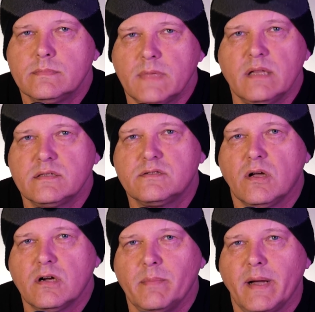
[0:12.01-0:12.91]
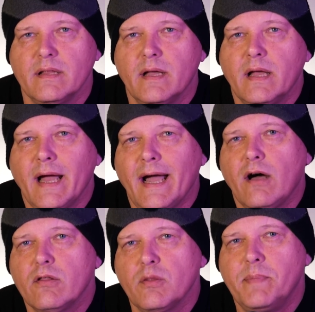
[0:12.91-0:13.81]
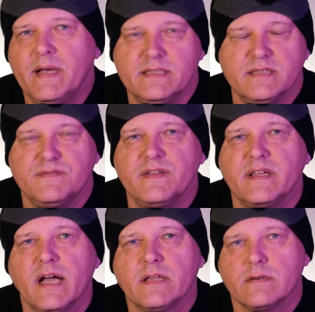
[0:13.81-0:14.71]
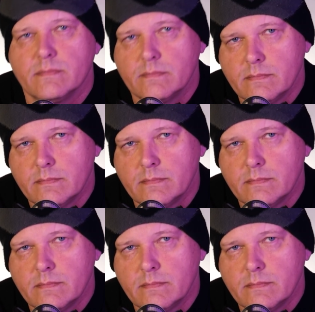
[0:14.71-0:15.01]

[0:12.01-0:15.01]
Now let's talk about how the pieces fit together.